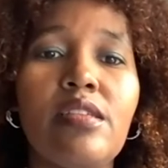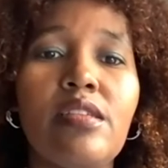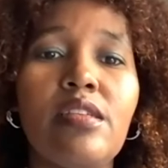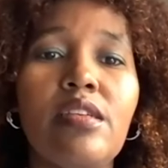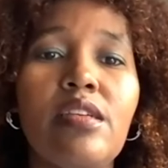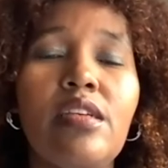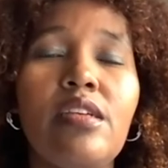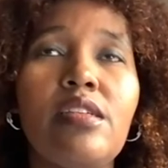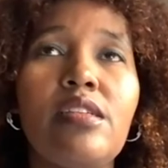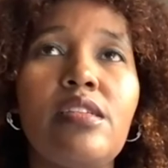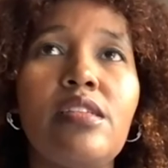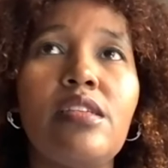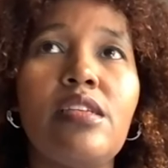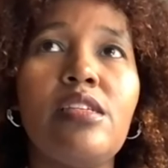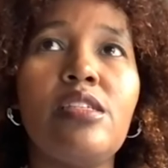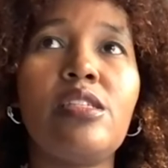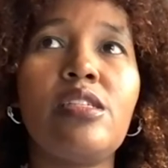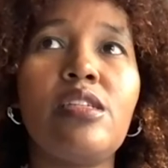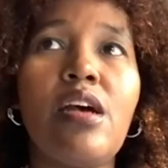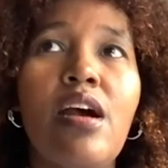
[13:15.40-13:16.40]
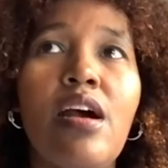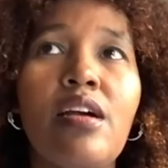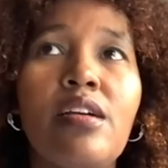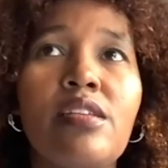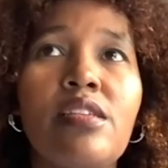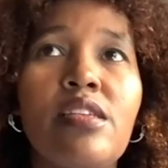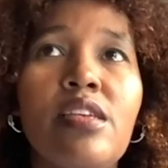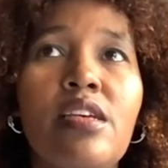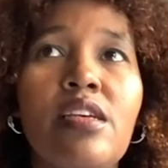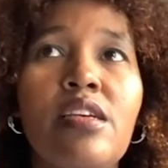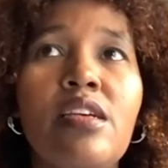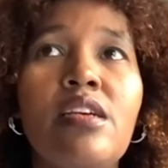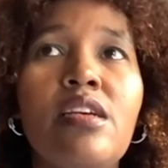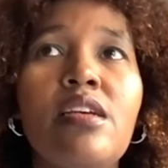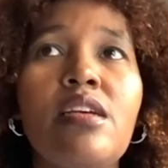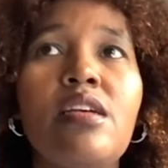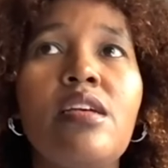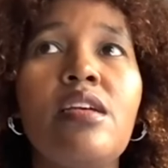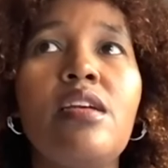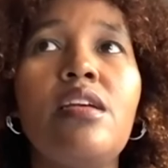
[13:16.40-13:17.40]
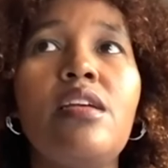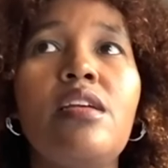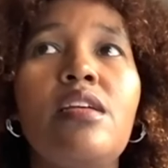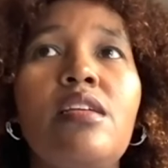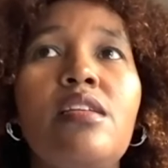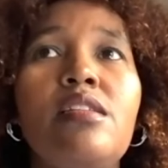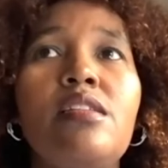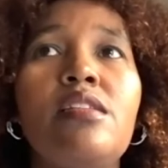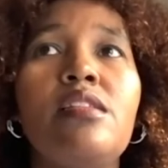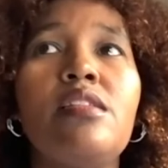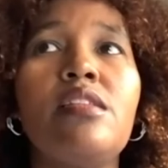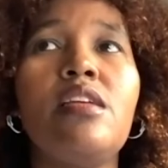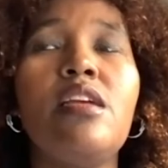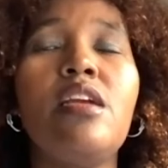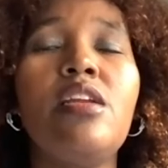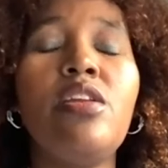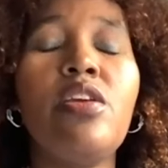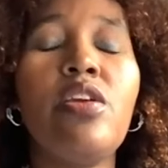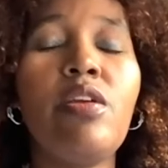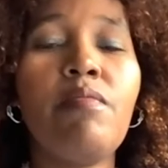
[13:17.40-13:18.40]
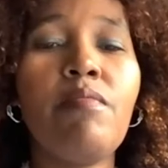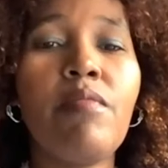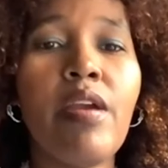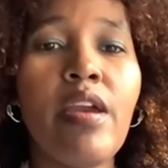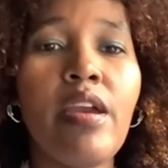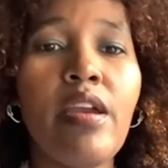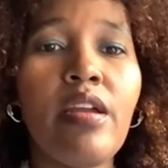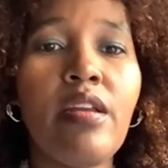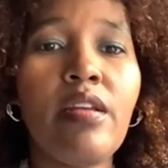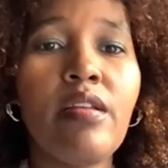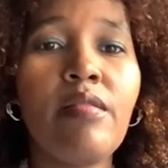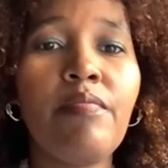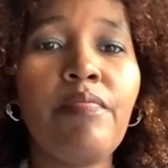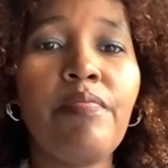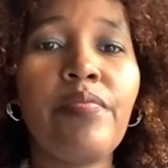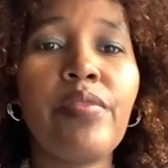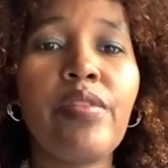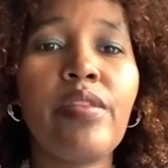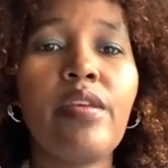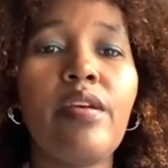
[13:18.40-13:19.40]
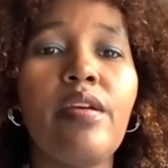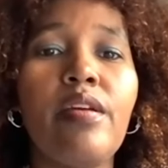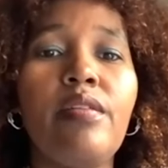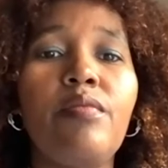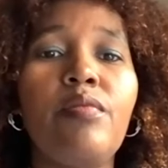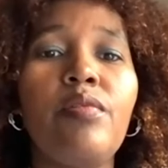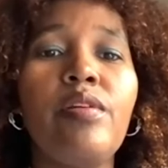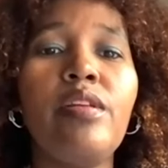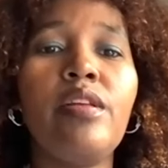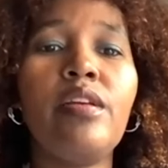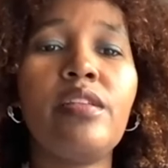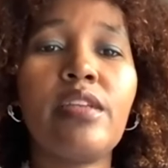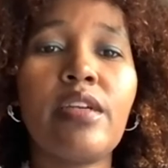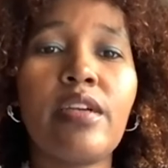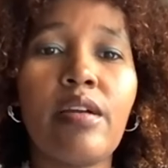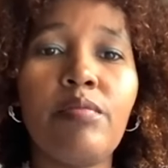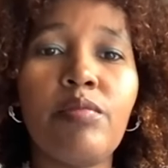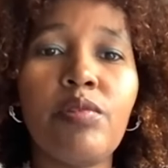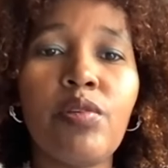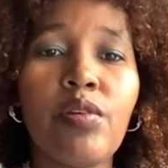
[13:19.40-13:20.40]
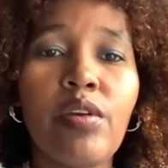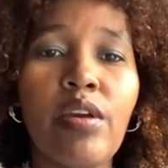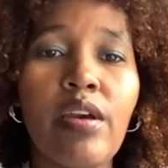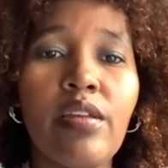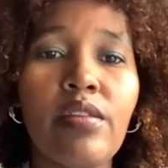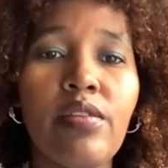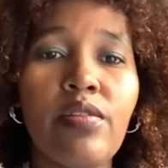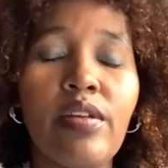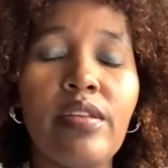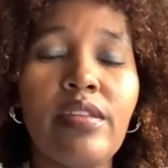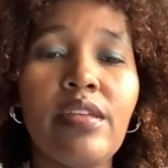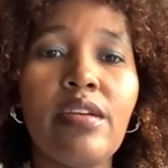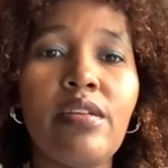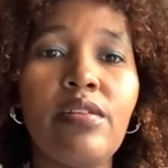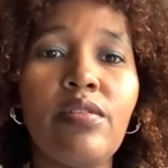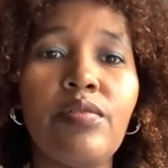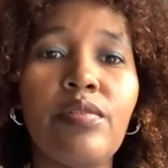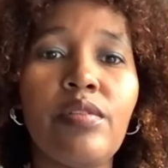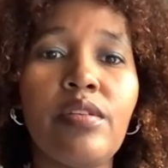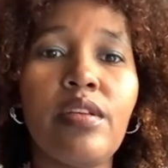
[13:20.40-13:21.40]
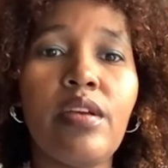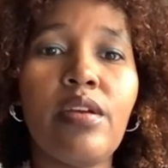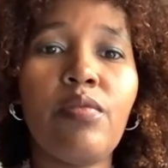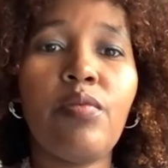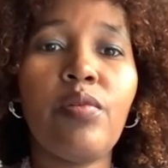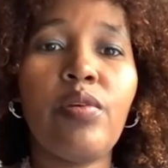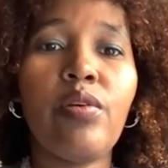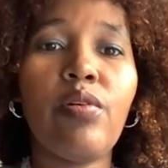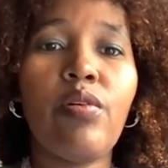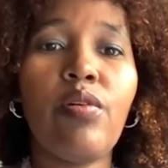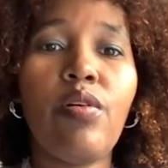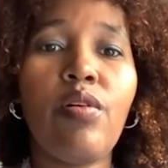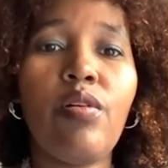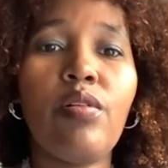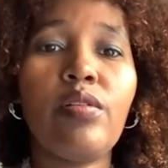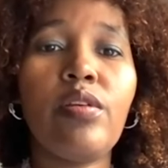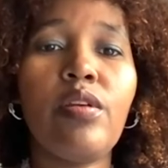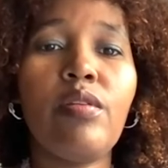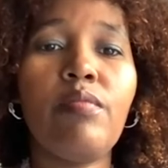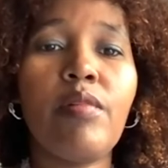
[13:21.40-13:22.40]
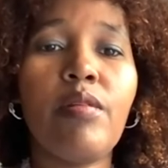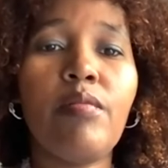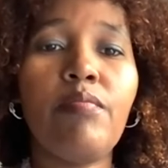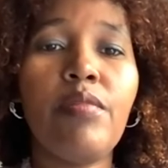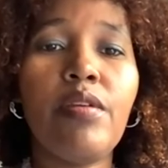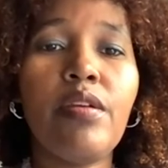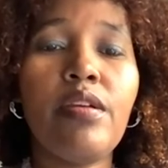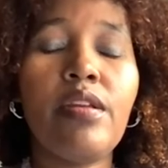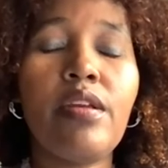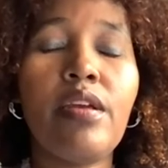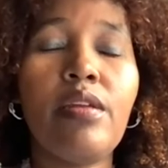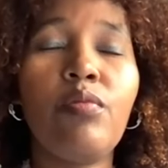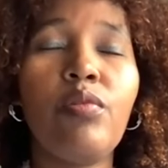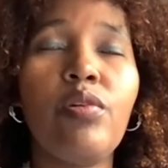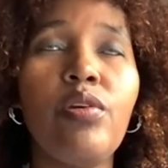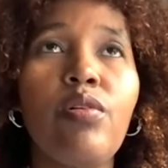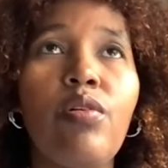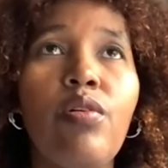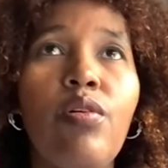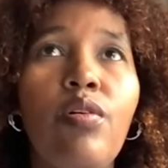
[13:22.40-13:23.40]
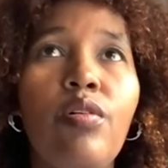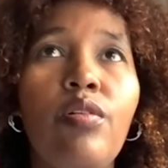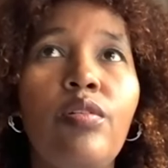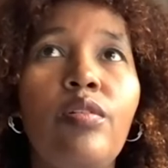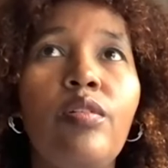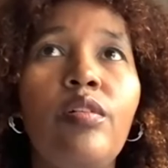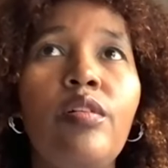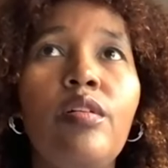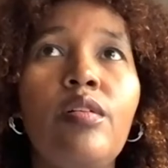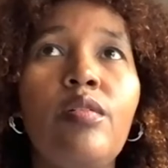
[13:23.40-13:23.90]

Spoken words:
it's toxic, is inhumane, and we need to come together. At the end of the day, we all human being and we all